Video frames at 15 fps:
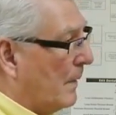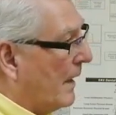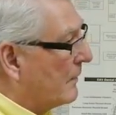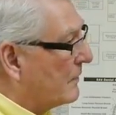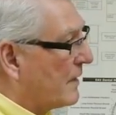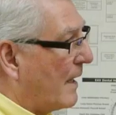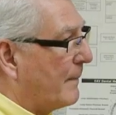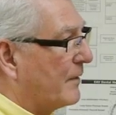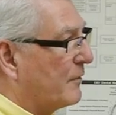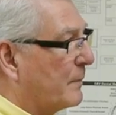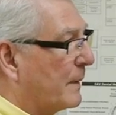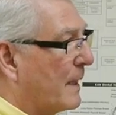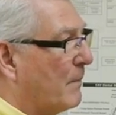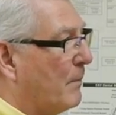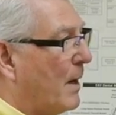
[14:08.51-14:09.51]
as Simon has
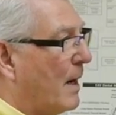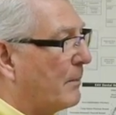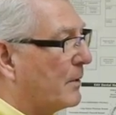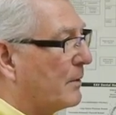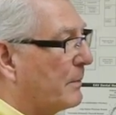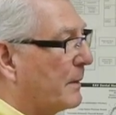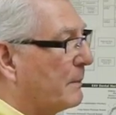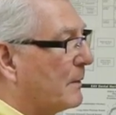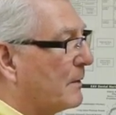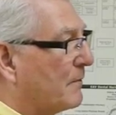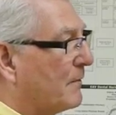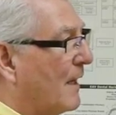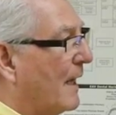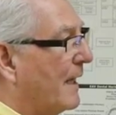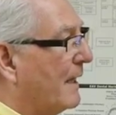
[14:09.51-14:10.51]
become popular, people are
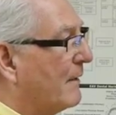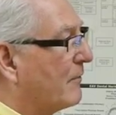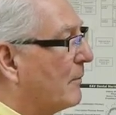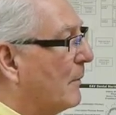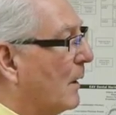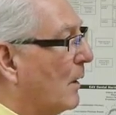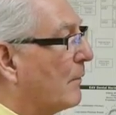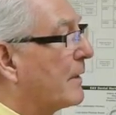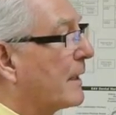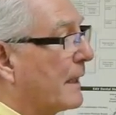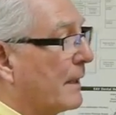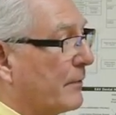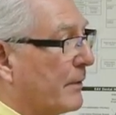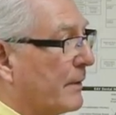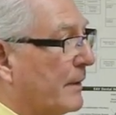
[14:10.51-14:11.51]
flying in from all over the
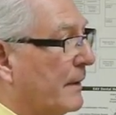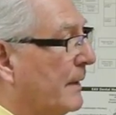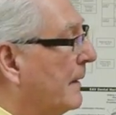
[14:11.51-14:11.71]
country